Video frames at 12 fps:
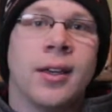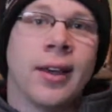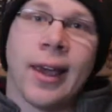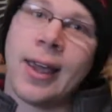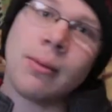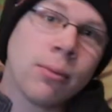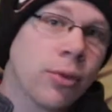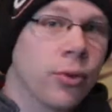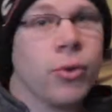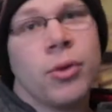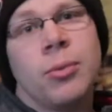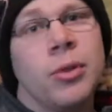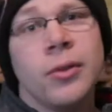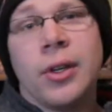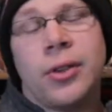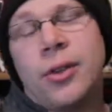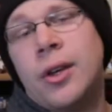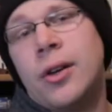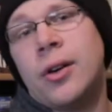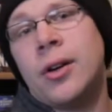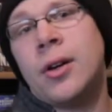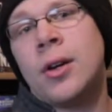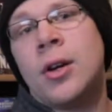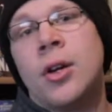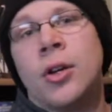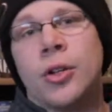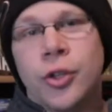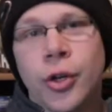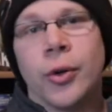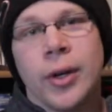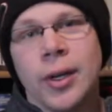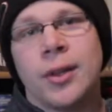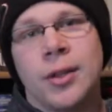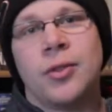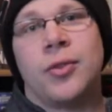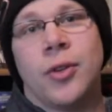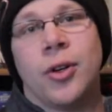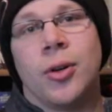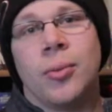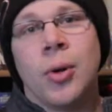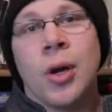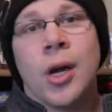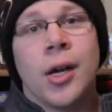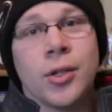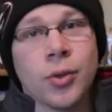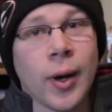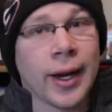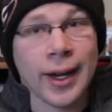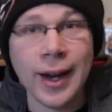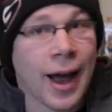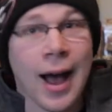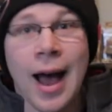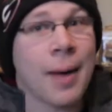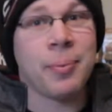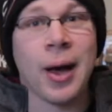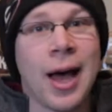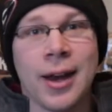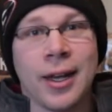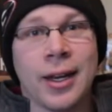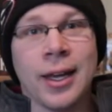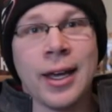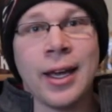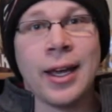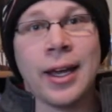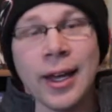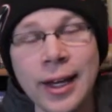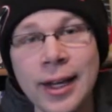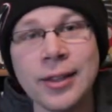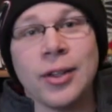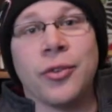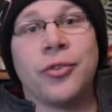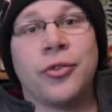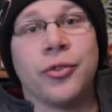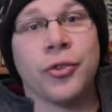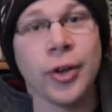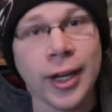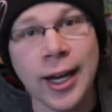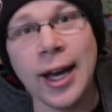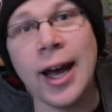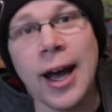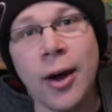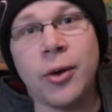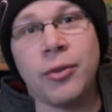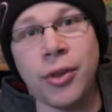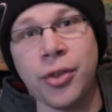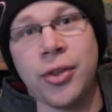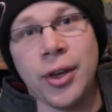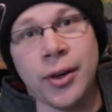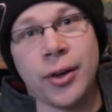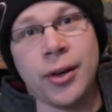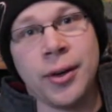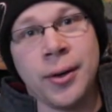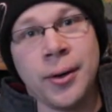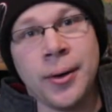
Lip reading: came through the movie theater during this film so I could hop on it and get the frick out of the theater.